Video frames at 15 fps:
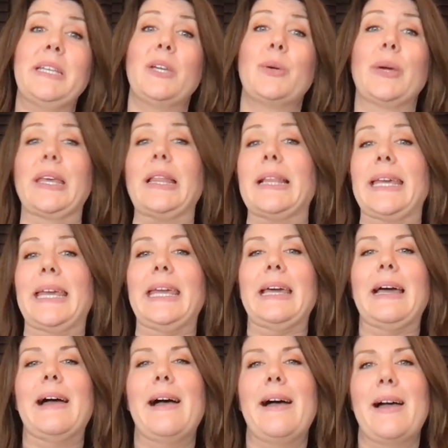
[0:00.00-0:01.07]
quickly.
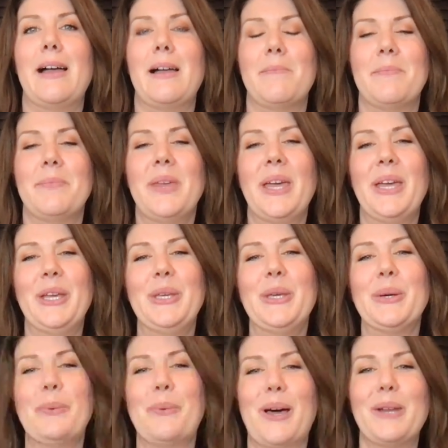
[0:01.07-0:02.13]

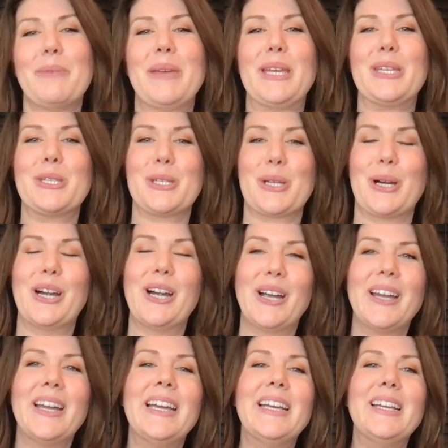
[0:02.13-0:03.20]
You'll want to make
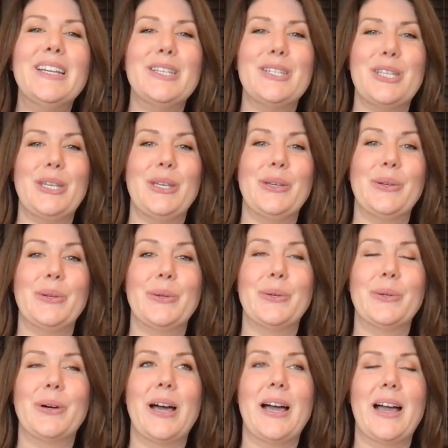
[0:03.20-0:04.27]
sure
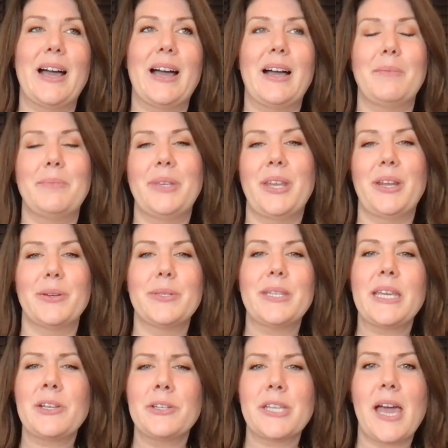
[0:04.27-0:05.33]
to,
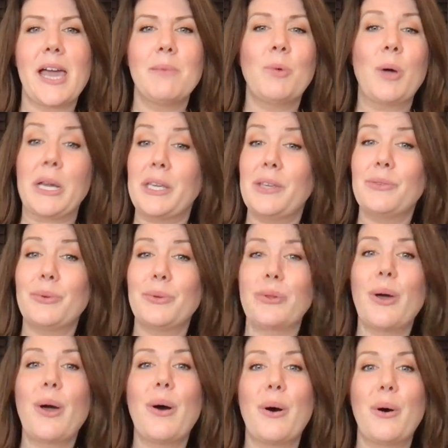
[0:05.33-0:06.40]
take your time walking through the
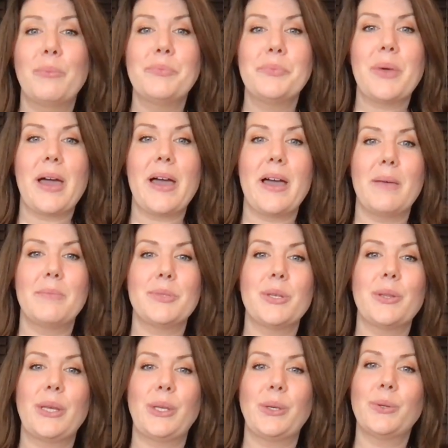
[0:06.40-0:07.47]
home so
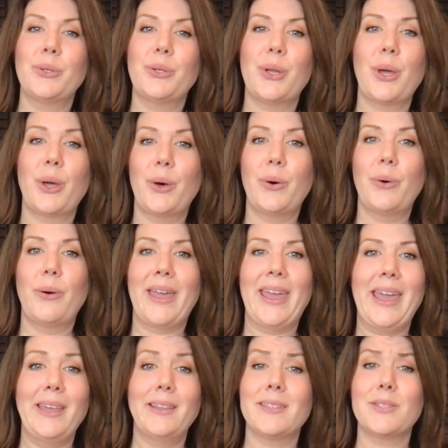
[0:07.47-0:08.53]
that you'll know,
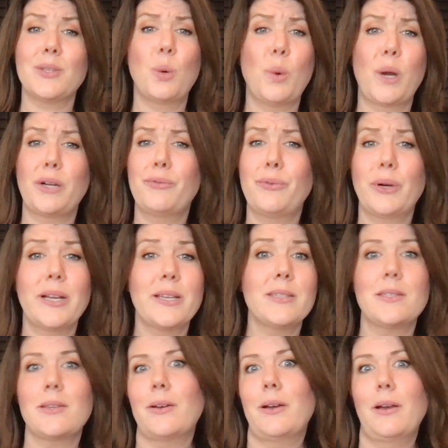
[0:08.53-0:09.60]
hey, this will work for us
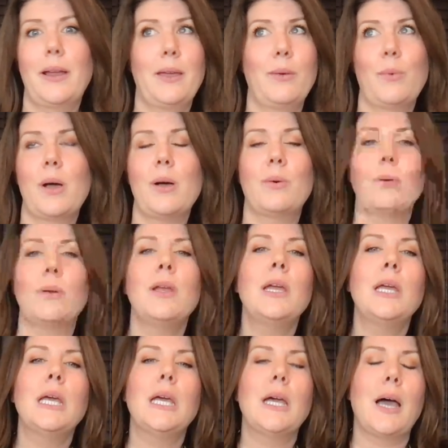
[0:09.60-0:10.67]
or it won't.
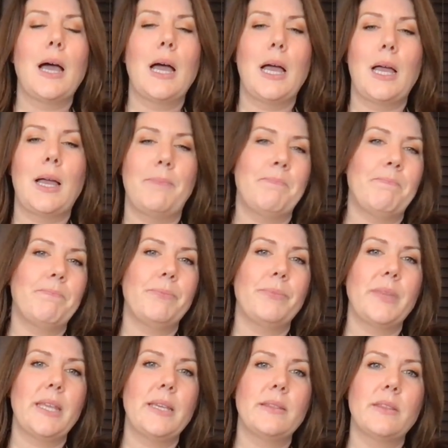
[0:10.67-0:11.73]

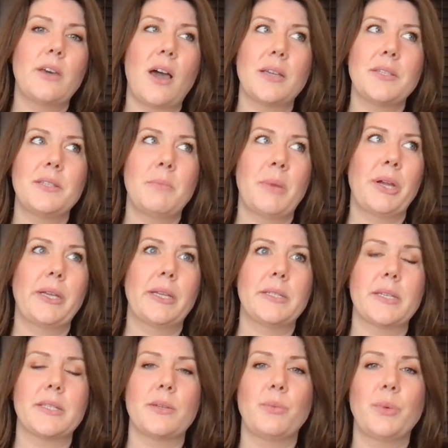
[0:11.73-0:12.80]
The Austin market
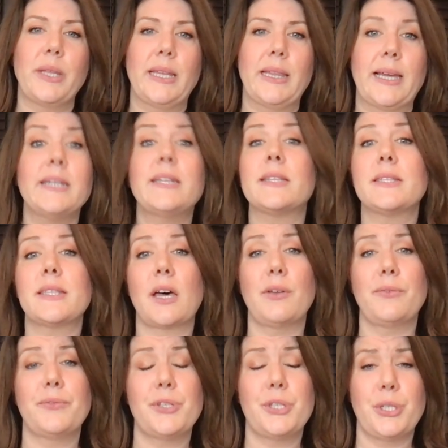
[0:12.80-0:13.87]
doesn't really lend
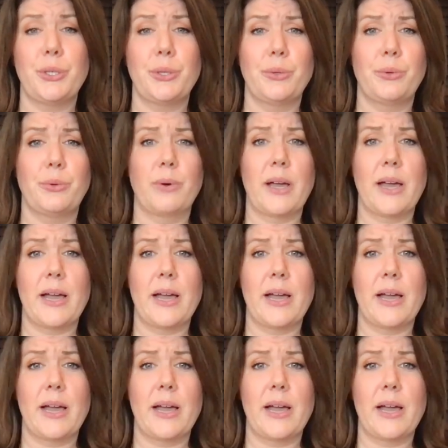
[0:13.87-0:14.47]
itself to